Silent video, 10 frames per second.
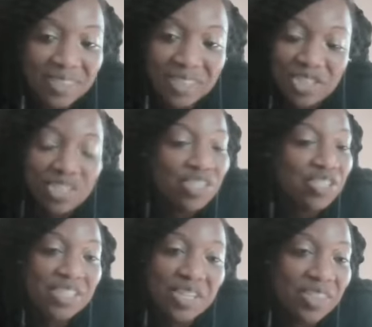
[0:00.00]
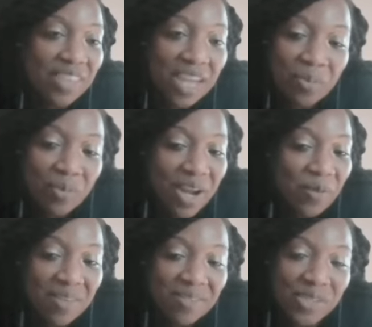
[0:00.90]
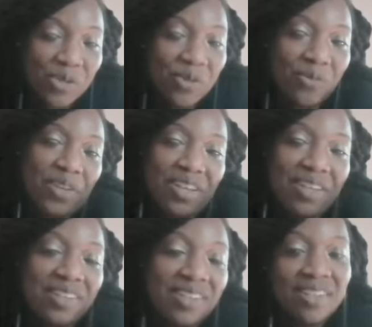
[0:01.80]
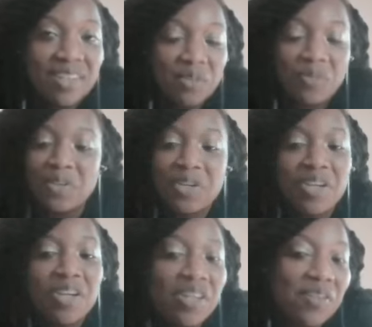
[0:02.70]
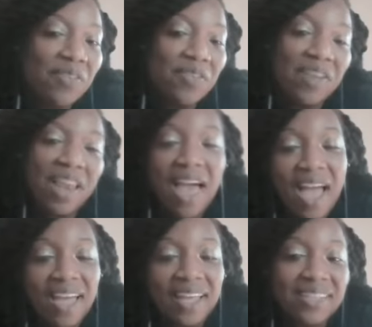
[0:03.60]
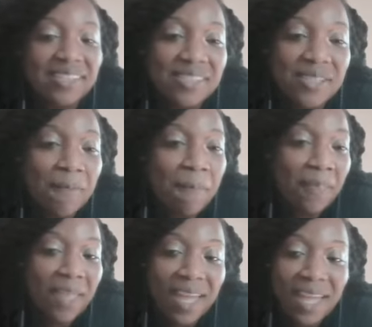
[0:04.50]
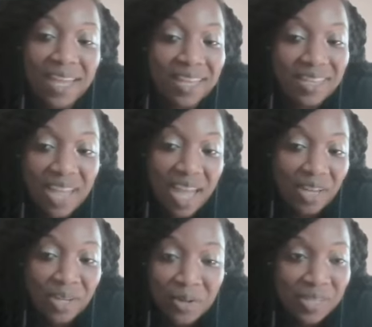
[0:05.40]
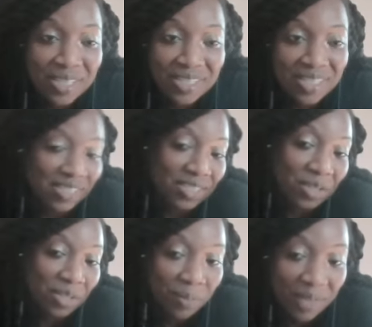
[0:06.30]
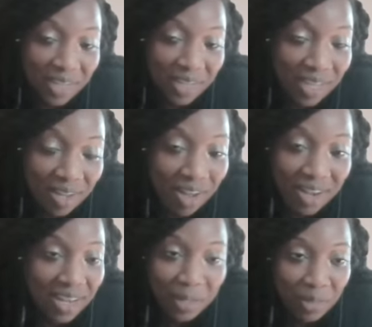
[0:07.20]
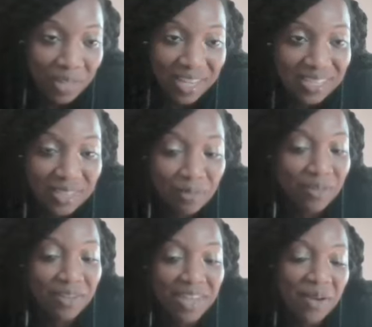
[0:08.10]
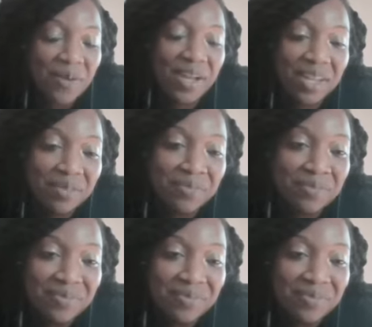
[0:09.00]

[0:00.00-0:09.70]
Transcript: You're just in the theta brainwave, so you feel you feel good, you feel relaxed, and yeah, you don't need to necessarily be on anything to feel that way.